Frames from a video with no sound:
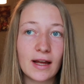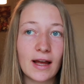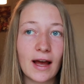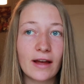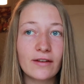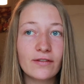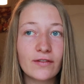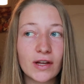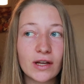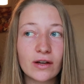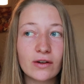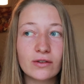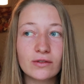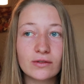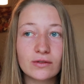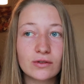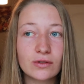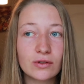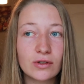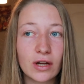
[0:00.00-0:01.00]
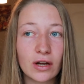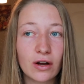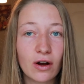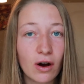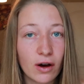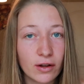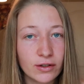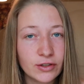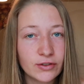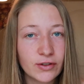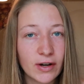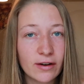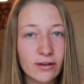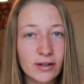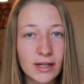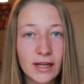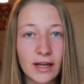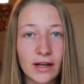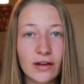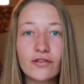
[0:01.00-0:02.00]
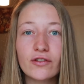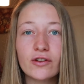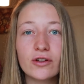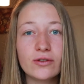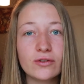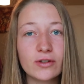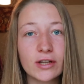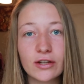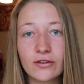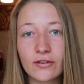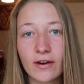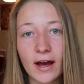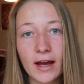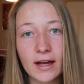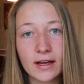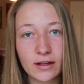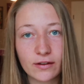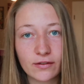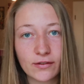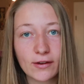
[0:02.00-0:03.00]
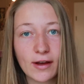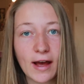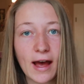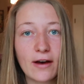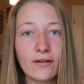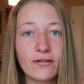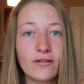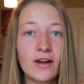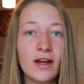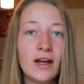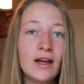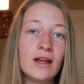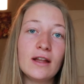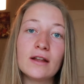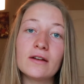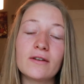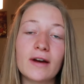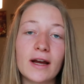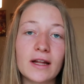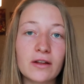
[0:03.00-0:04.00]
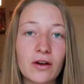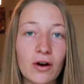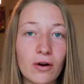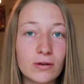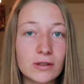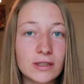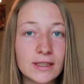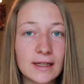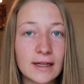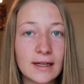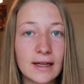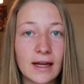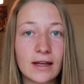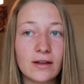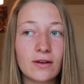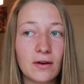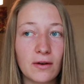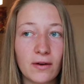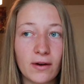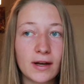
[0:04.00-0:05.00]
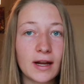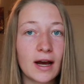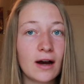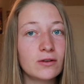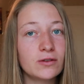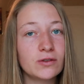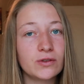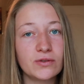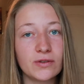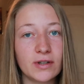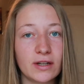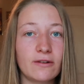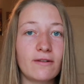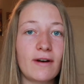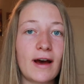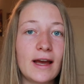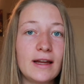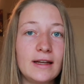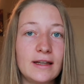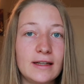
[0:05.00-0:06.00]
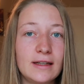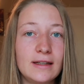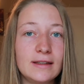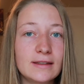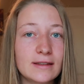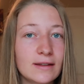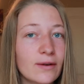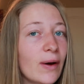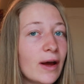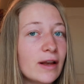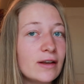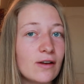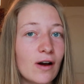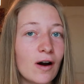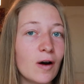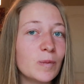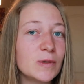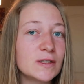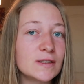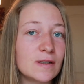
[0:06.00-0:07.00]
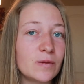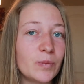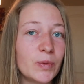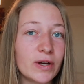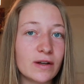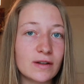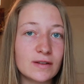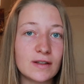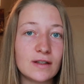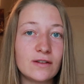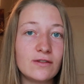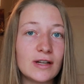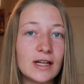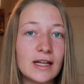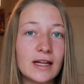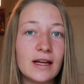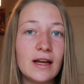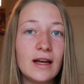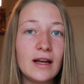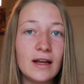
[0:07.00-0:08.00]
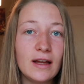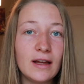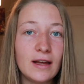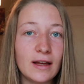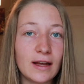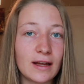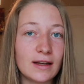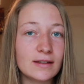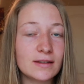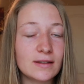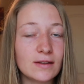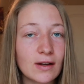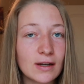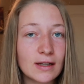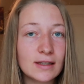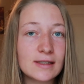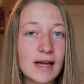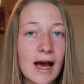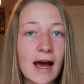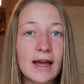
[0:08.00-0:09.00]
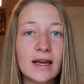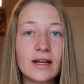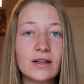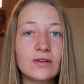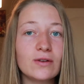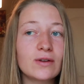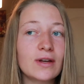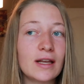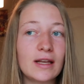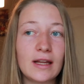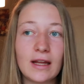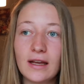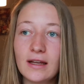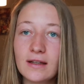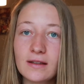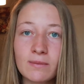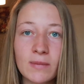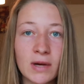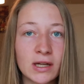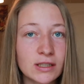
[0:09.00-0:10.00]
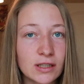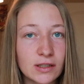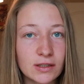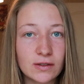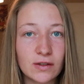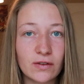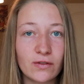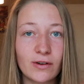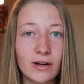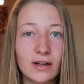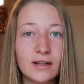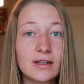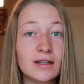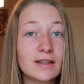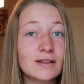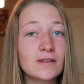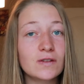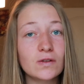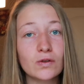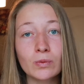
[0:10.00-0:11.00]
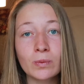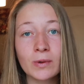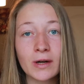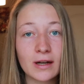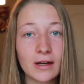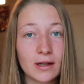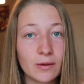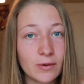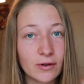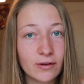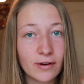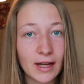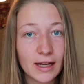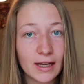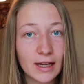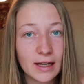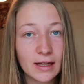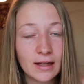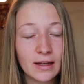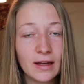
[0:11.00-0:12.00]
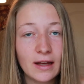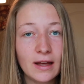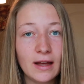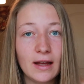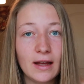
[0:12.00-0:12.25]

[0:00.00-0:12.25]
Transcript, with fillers: I think to the contrary, if you do it right, if you have right coaching and you learn how to do it right, it is quite the opposite because it really it is not a diet. You can eat as much as you want. It's super liberating.